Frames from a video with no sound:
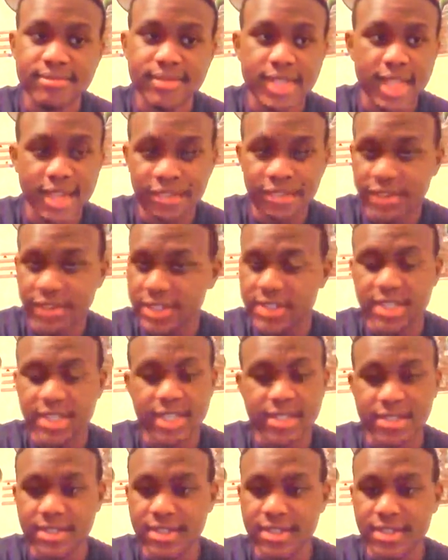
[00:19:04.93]
if it's
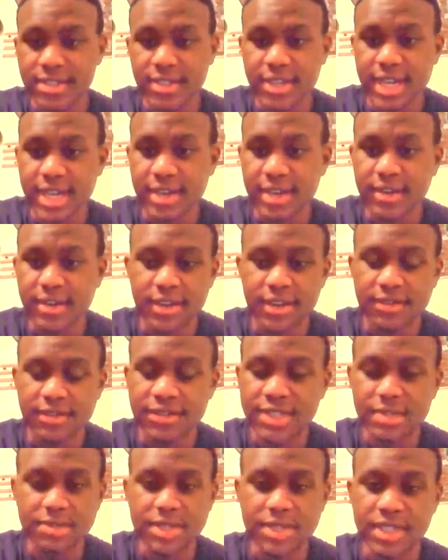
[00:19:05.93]
necessary. I don't.
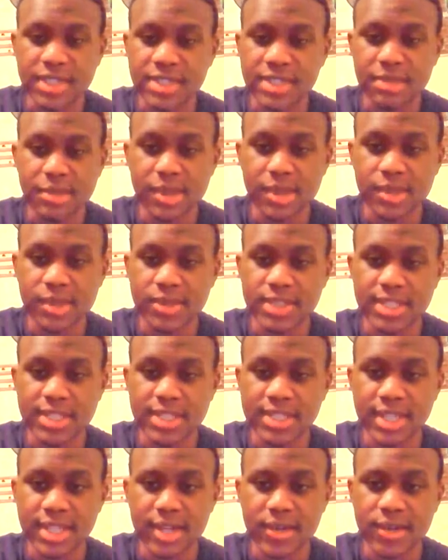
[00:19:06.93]
Sometimes some of those
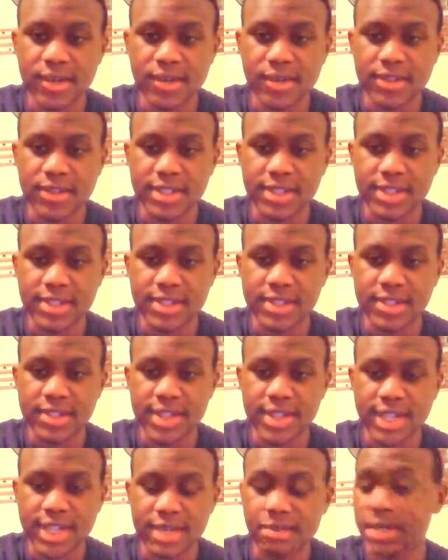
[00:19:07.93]
things I don't know if it's necessary
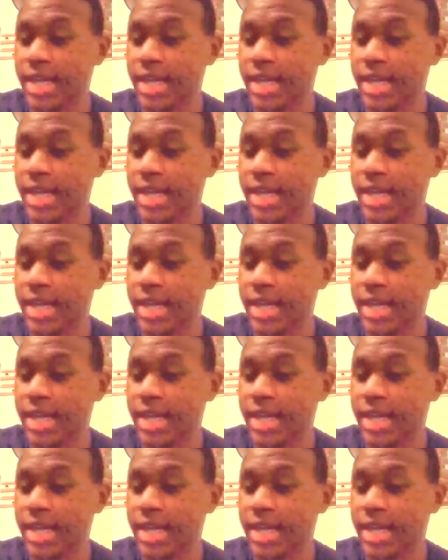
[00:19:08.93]
or not.